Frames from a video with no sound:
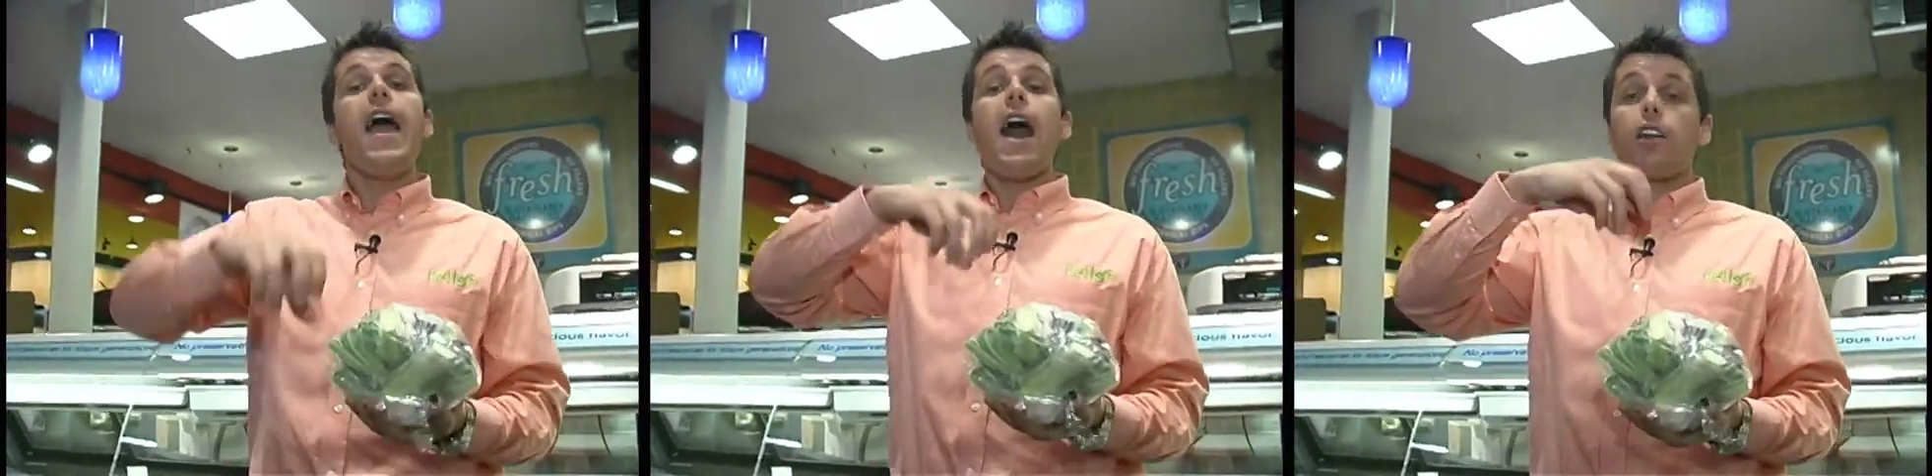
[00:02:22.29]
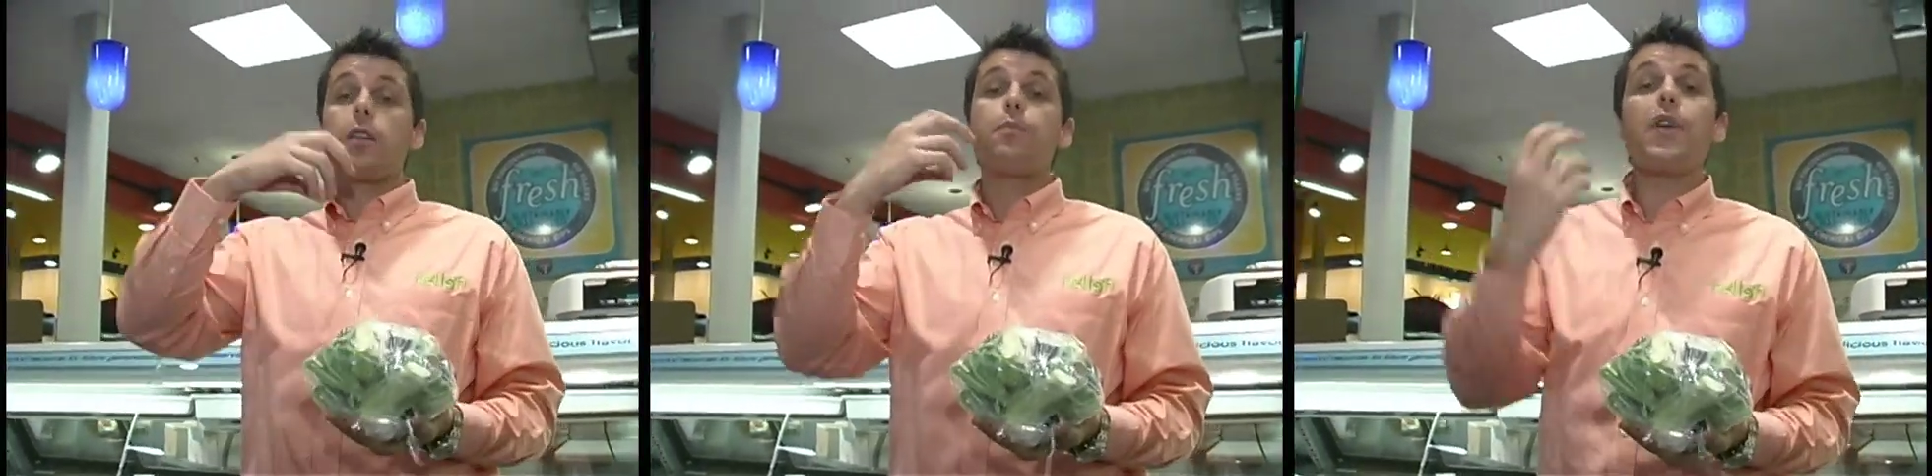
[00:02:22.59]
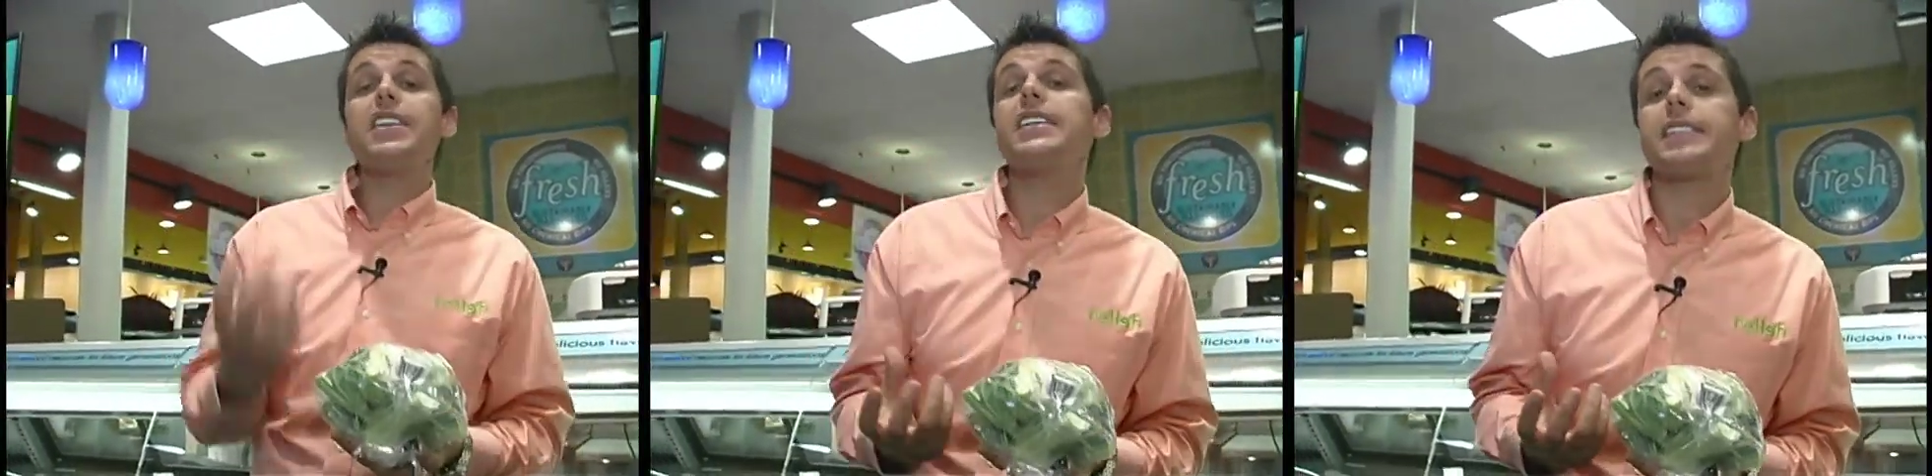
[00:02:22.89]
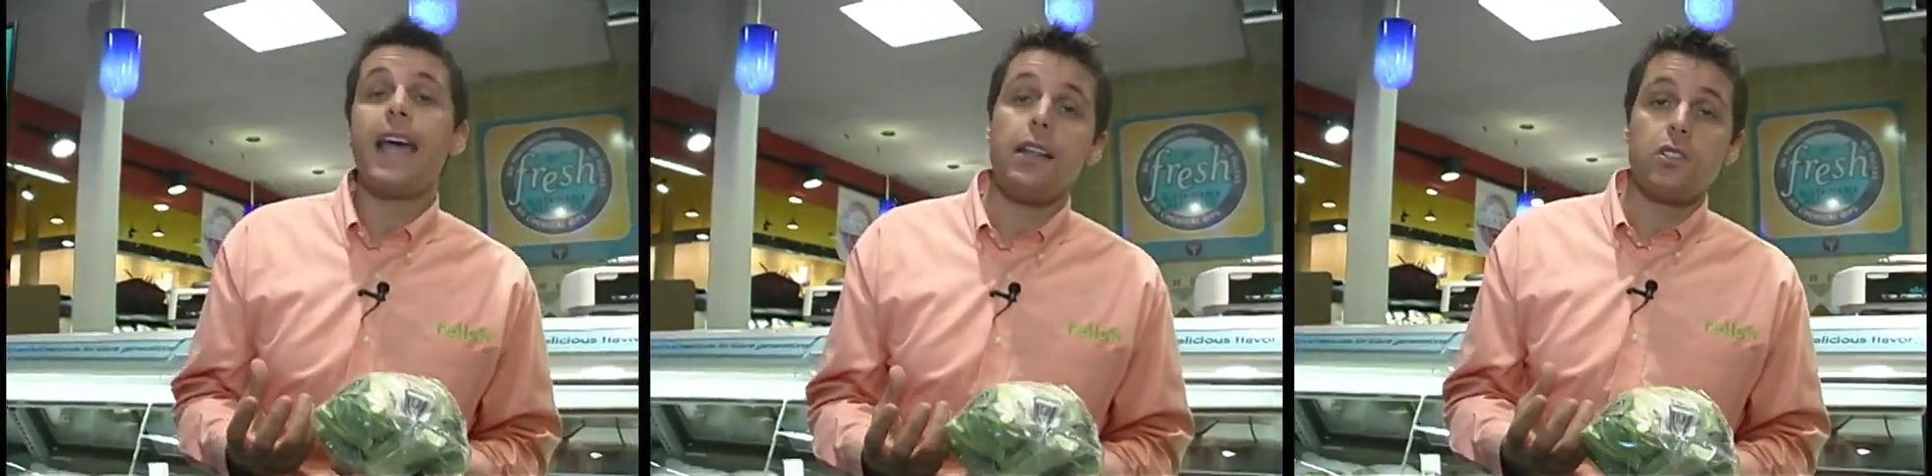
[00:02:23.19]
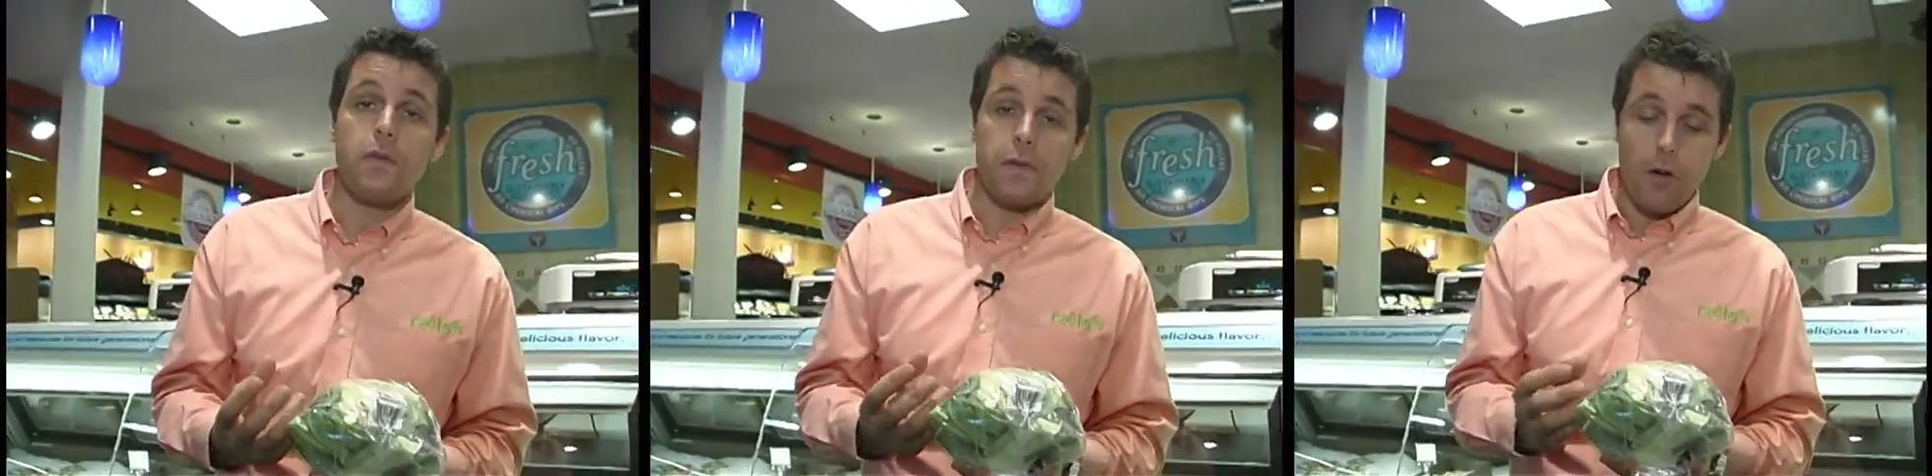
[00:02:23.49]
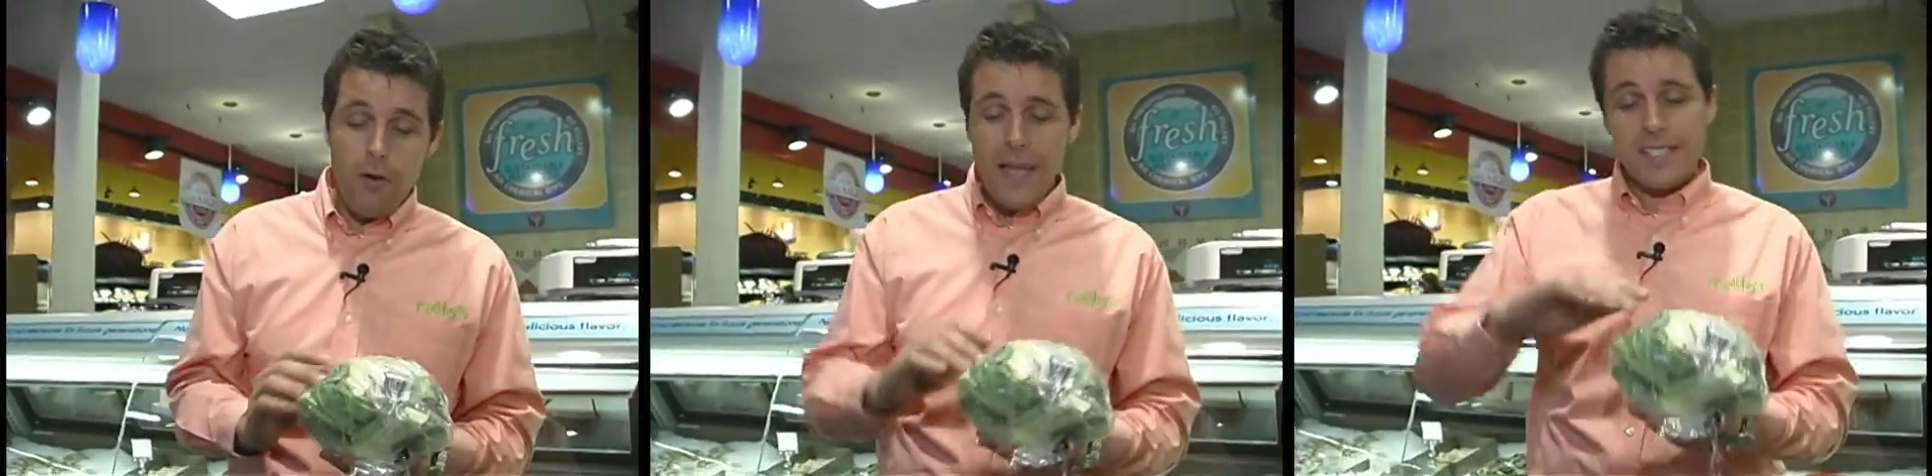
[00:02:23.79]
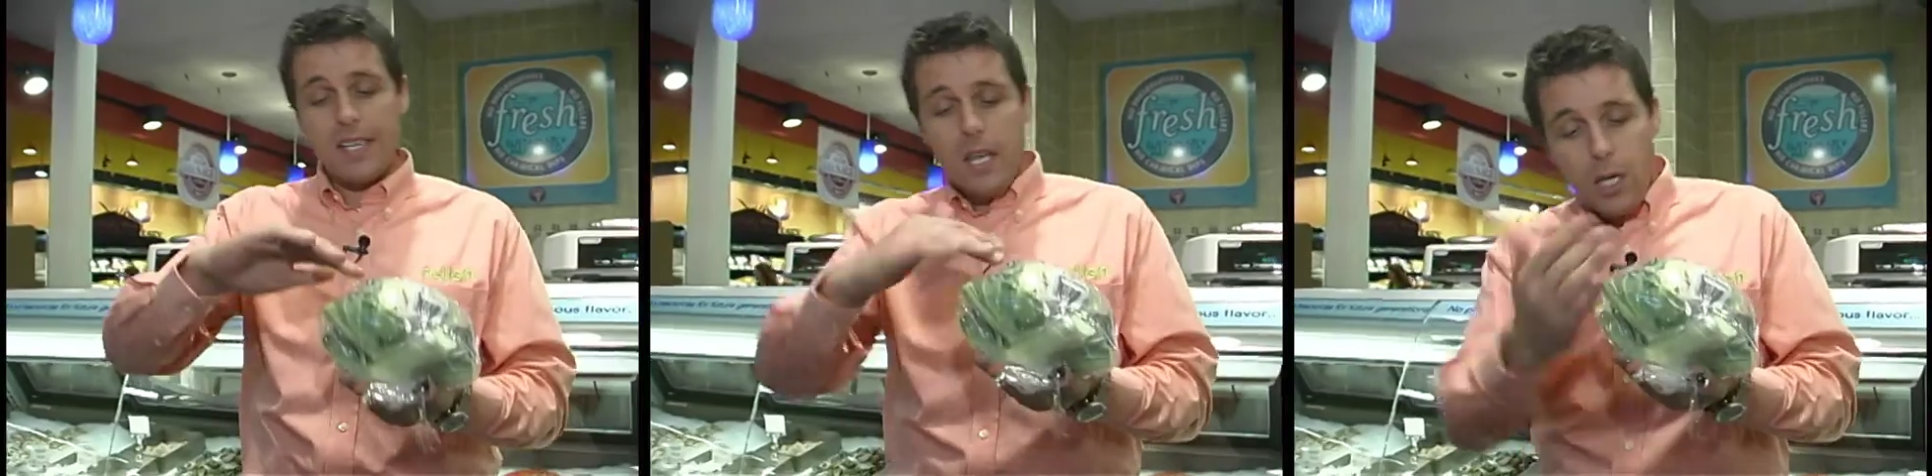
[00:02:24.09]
I'm going to break it down to florets,